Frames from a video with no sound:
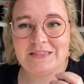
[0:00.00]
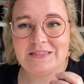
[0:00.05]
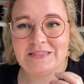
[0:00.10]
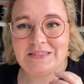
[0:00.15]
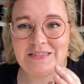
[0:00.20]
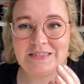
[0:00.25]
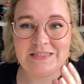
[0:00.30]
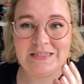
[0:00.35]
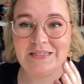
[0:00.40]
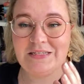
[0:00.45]

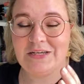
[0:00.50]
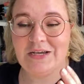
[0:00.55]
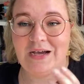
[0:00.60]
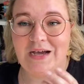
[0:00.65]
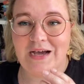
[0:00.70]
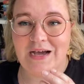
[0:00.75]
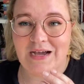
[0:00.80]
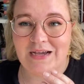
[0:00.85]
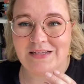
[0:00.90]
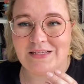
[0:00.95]
senior
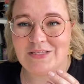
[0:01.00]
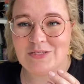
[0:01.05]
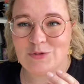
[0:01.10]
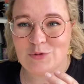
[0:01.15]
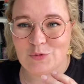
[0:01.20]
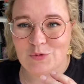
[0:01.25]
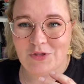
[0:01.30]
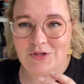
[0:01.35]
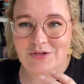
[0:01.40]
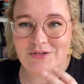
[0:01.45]
high
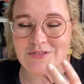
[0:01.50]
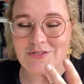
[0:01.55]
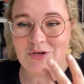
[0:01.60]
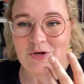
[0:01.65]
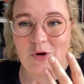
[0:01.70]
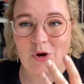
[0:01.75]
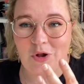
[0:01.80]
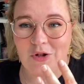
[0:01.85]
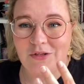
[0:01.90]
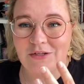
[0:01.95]
schoolers or
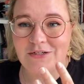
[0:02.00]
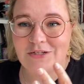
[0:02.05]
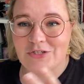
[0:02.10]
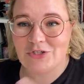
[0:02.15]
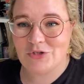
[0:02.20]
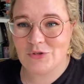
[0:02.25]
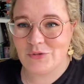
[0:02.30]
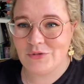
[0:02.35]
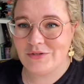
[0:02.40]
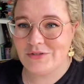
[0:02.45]
college
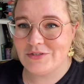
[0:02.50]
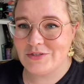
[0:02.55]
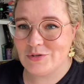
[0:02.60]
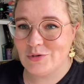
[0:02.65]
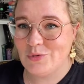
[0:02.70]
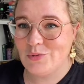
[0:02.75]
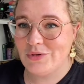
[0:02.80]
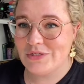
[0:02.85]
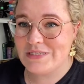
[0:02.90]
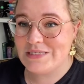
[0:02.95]
students
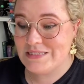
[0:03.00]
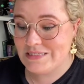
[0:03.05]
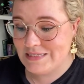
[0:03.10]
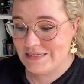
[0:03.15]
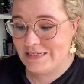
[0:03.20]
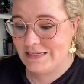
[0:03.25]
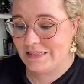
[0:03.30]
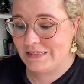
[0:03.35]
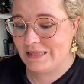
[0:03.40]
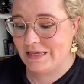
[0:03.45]
who are
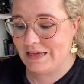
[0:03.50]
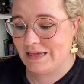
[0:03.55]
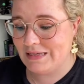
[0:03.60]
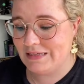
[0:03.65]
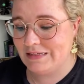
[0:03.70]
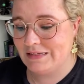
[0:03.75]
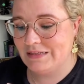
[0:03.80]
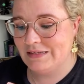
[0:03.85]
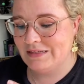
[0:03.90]
stealing